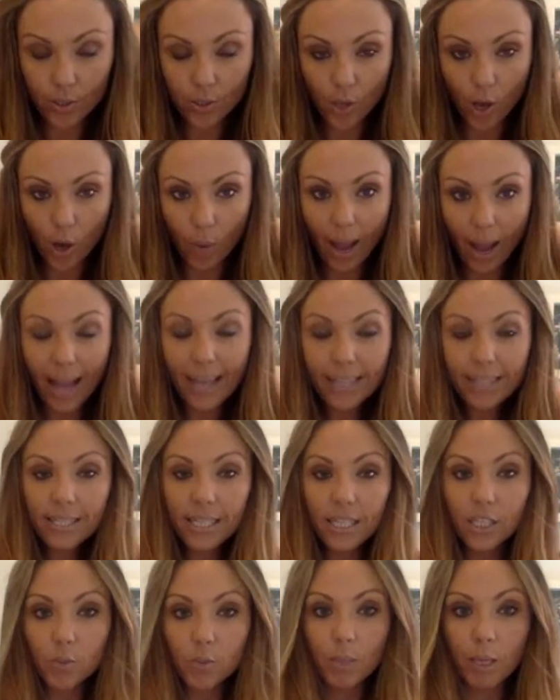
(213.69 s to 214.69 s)
So I
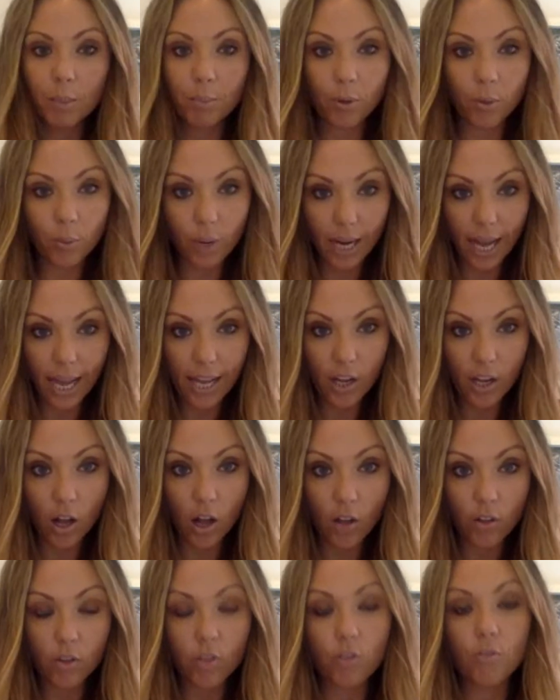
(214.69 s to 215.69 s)
teach people what I
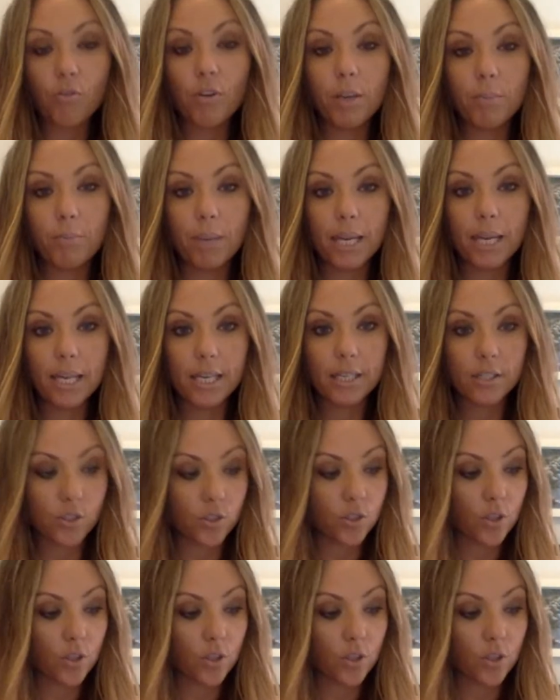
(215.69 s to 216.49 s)
call the 3 Ps.